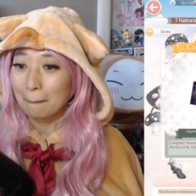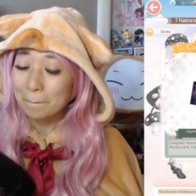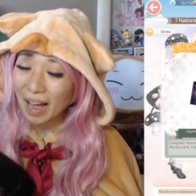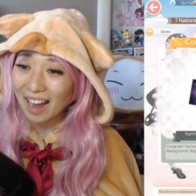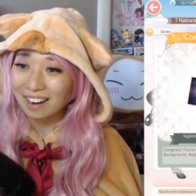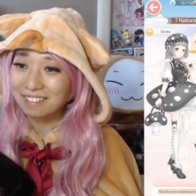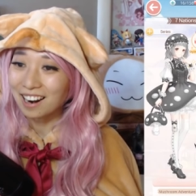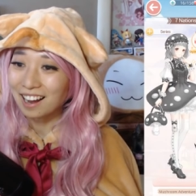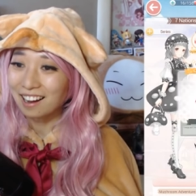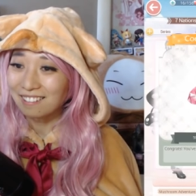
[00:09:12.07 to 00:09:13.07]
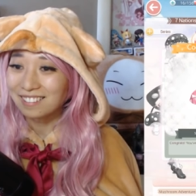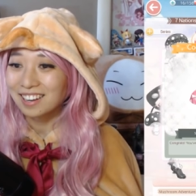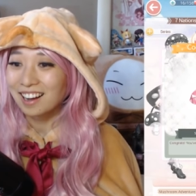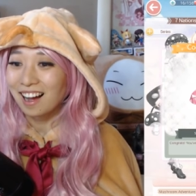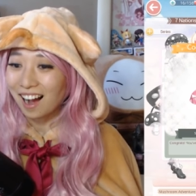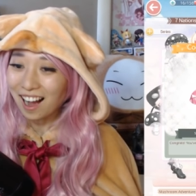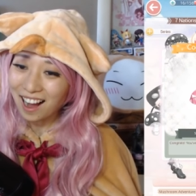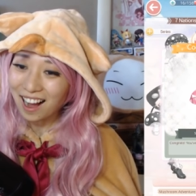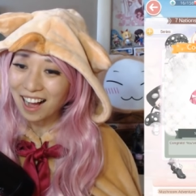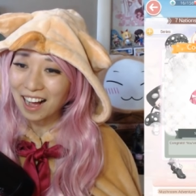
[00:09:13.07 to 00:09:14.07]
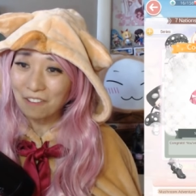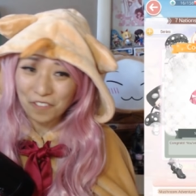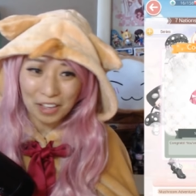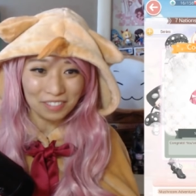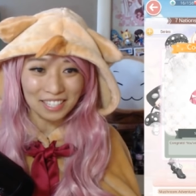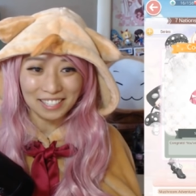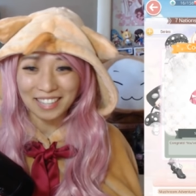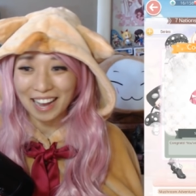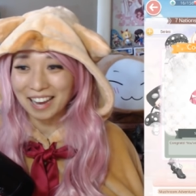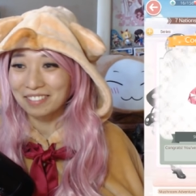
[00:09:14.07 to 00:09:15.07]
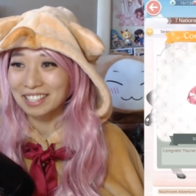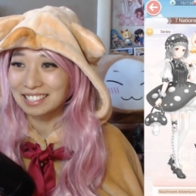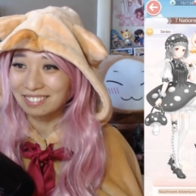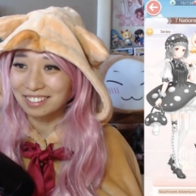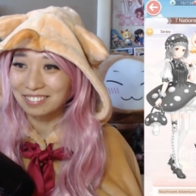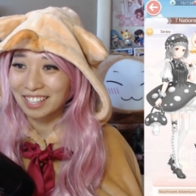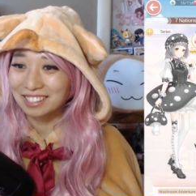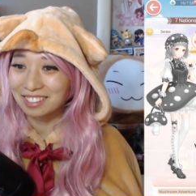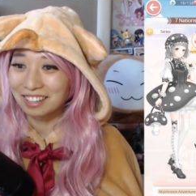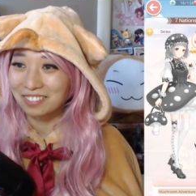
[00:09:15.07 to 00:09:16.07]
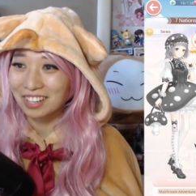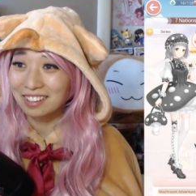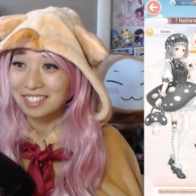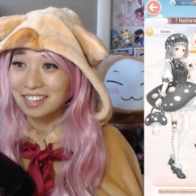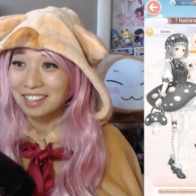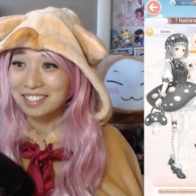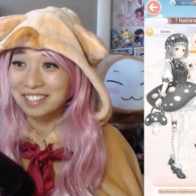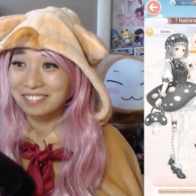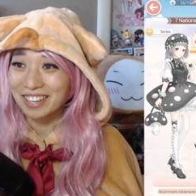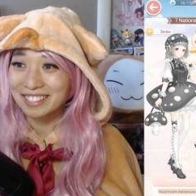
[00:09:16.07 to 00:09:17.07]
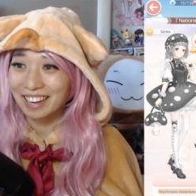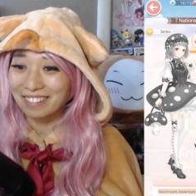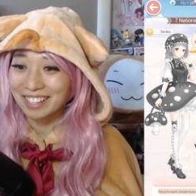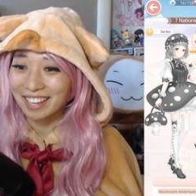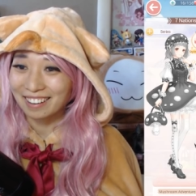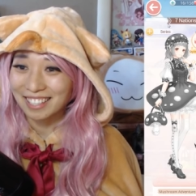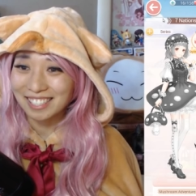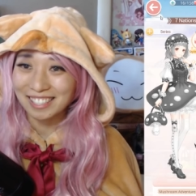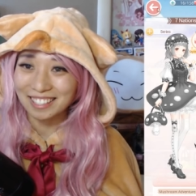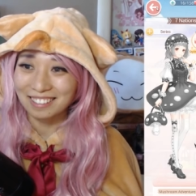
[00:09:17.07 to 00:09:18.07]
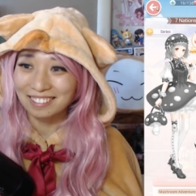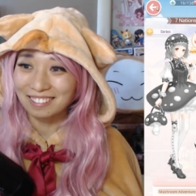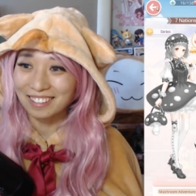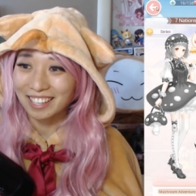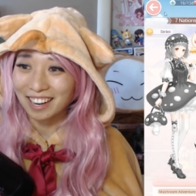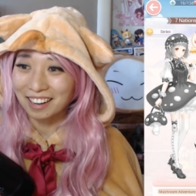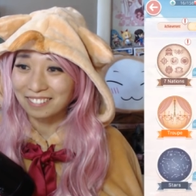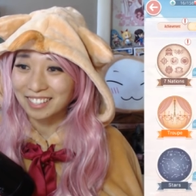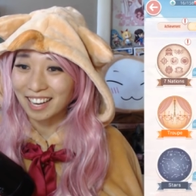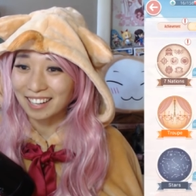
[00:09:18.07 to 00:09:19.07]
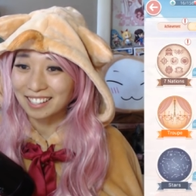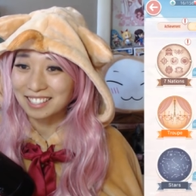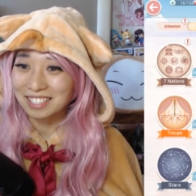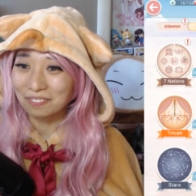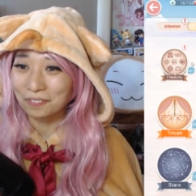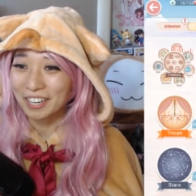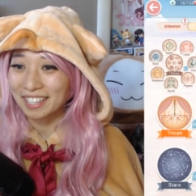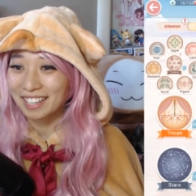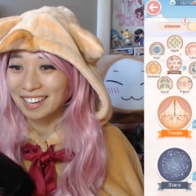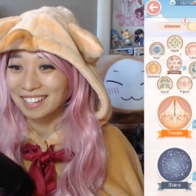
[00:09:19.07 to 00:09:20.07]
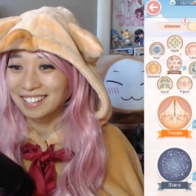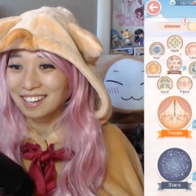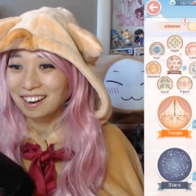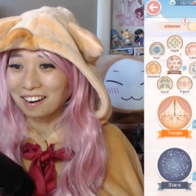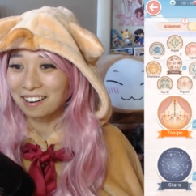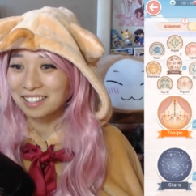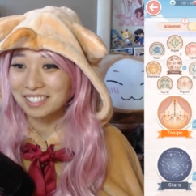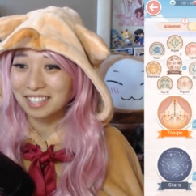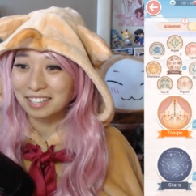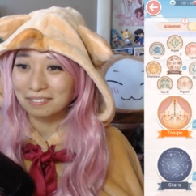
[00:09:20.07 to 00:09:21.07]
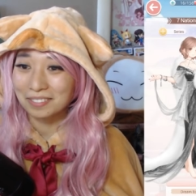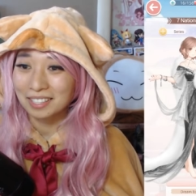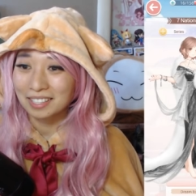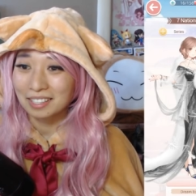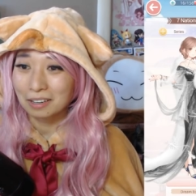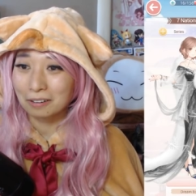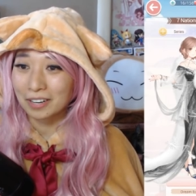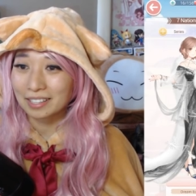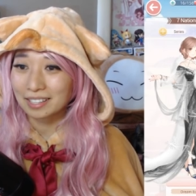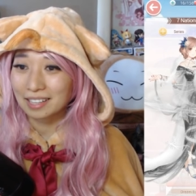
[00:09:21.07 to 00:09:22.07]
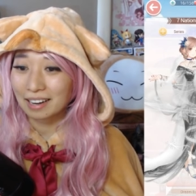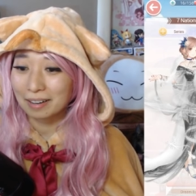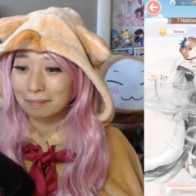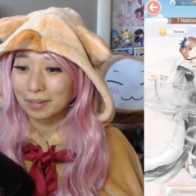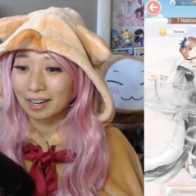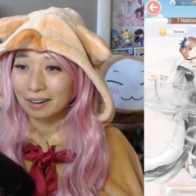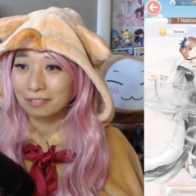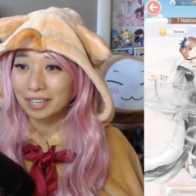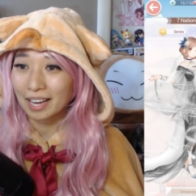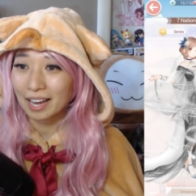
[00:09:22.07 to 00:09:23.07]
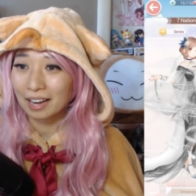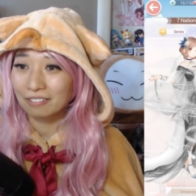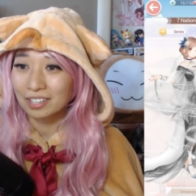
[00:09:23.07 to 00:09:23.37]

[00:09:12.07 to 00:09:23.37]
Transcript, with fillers: Background. Ah, 50 diamonds for my troubles. Dude, my diamond count is still going up. That is freaking awesome. Over at the Cloud Empire, we have